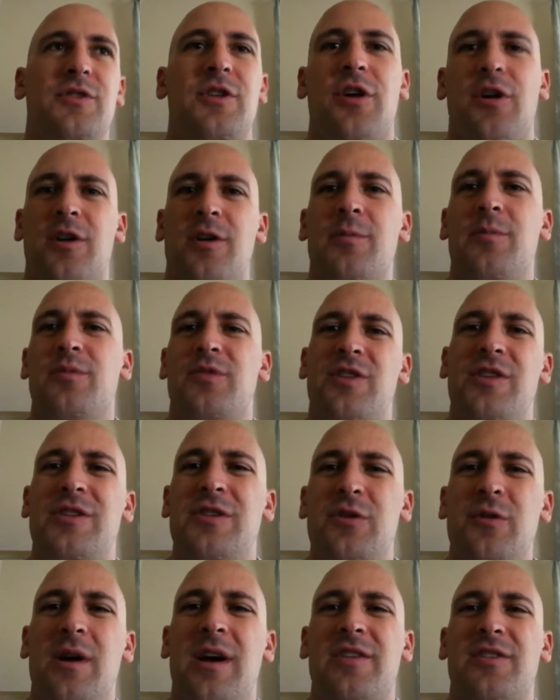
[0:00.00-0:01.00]
terms in
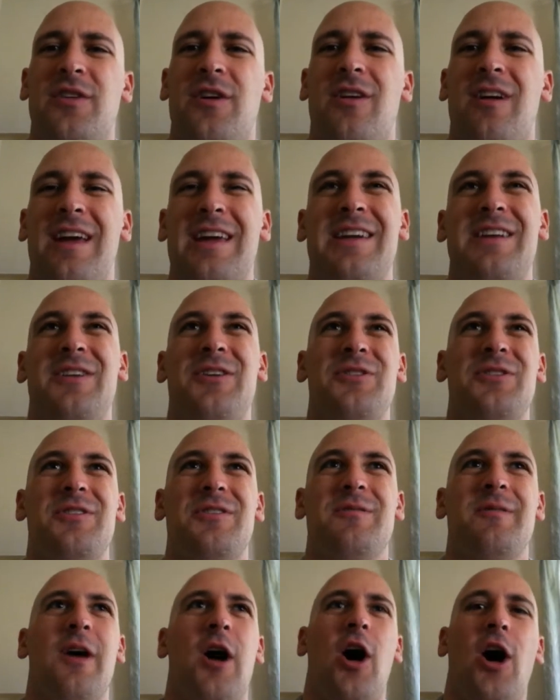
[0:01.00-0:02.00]
U.S. are, like, you know,
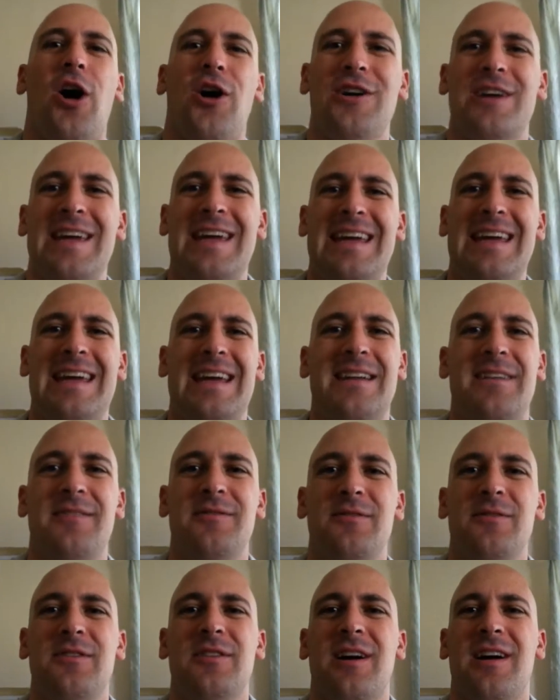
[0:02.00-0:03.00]
honky
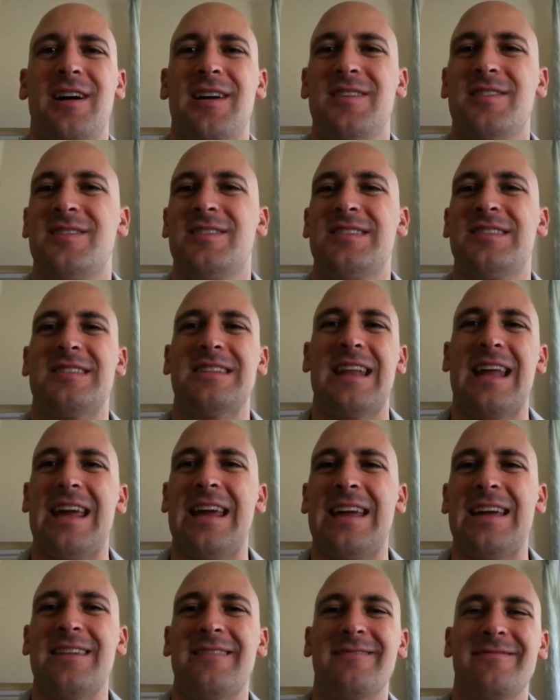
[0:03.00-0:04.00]
and
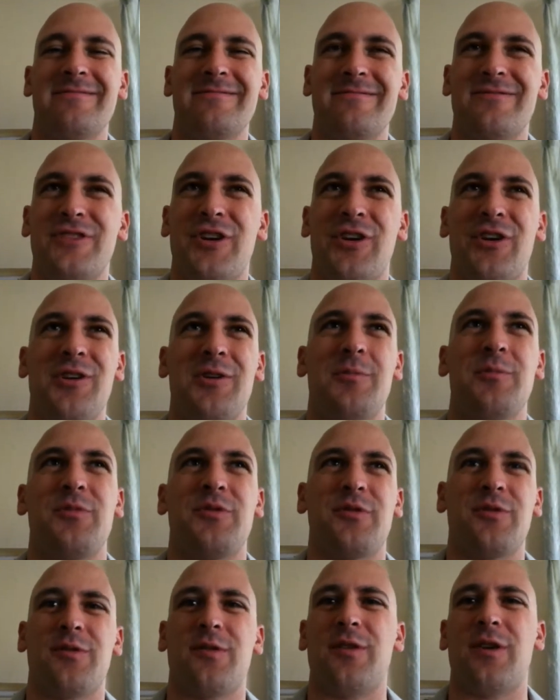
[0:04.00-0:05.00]
slang
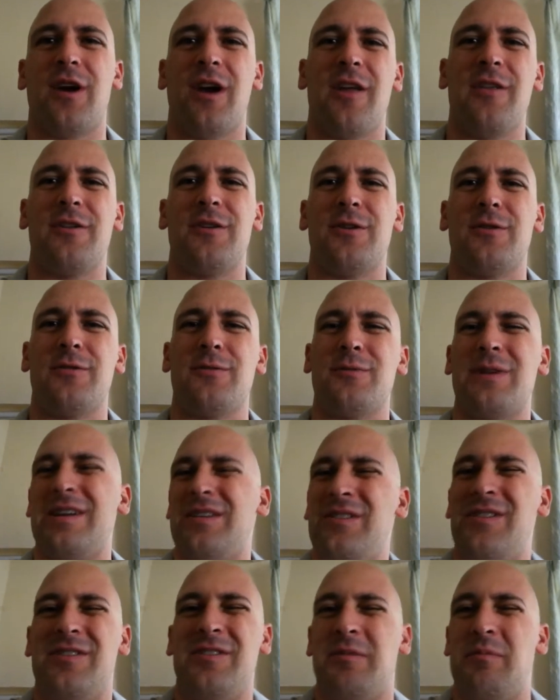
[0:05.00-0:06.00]
terms for other
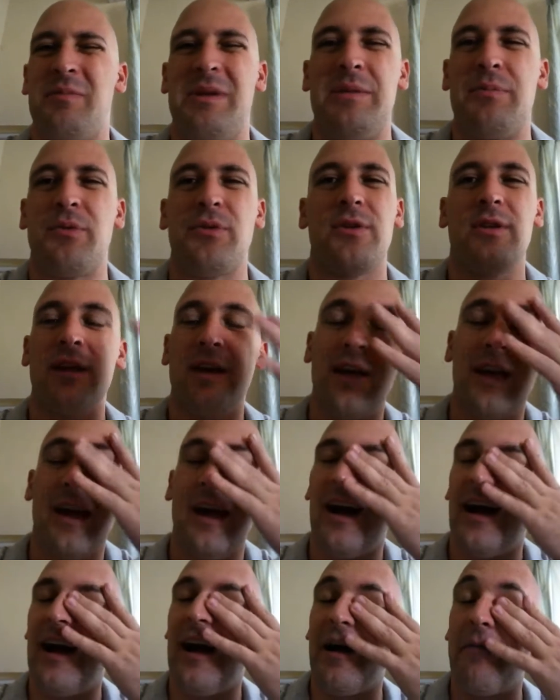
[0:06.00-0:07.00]
races and people.
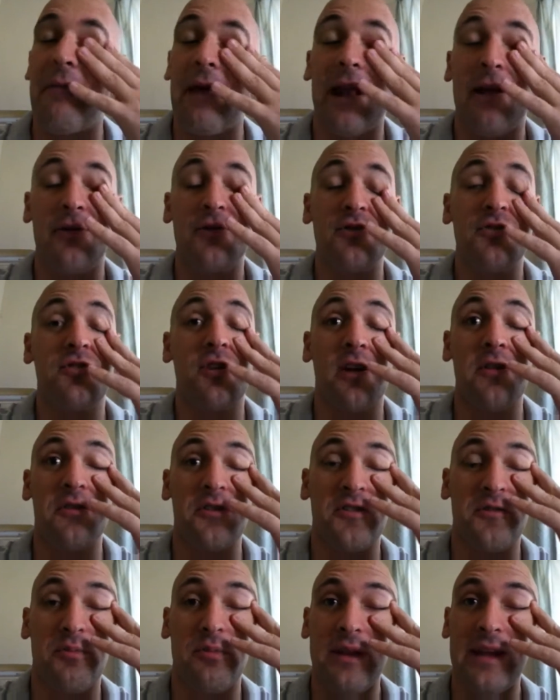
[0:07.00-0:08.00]
And I was trying to
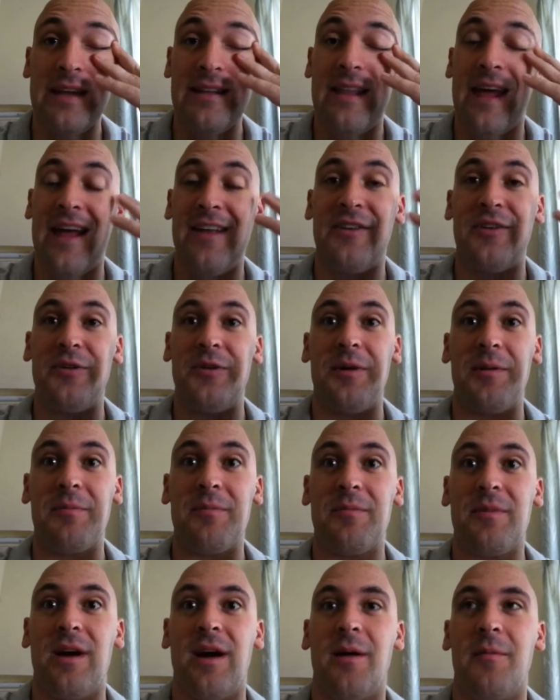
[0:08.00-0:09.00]
explain that to
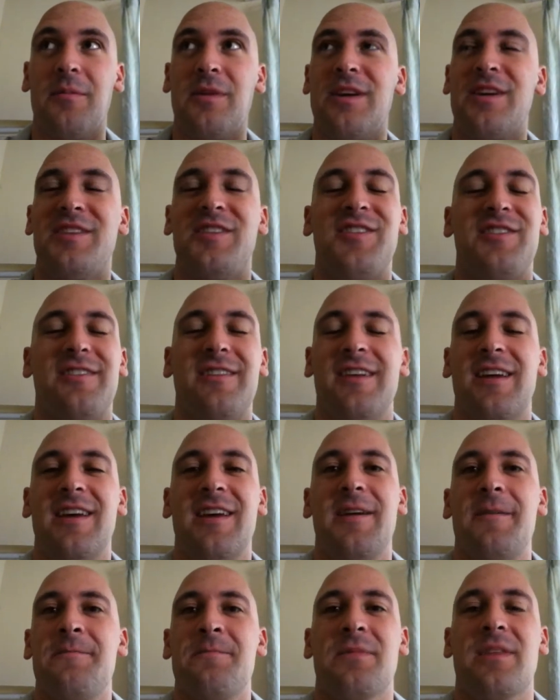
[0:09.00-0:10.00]
him because
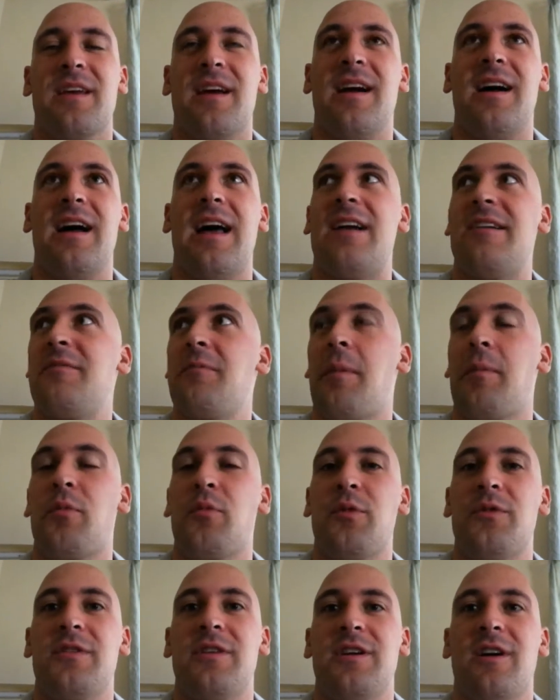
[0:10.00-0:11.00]
I don't remember
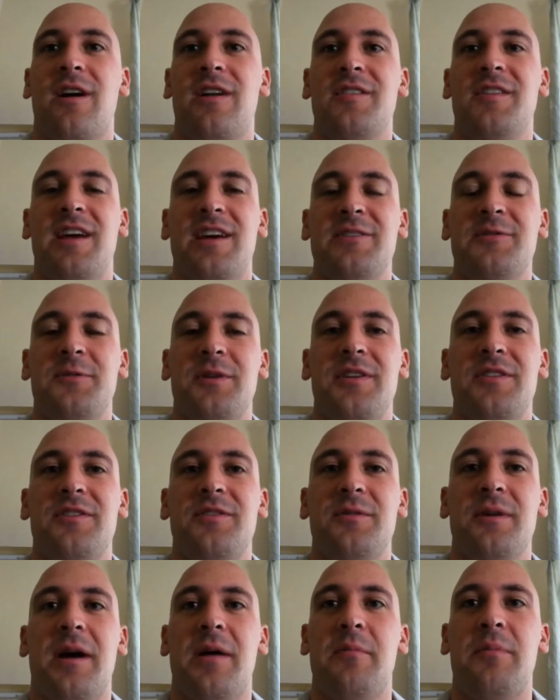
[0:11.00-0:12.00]
what the context
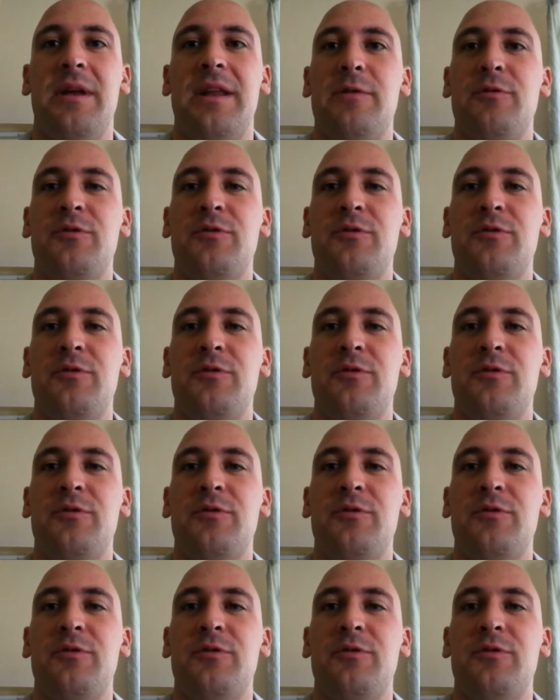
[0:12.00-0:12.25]
was. But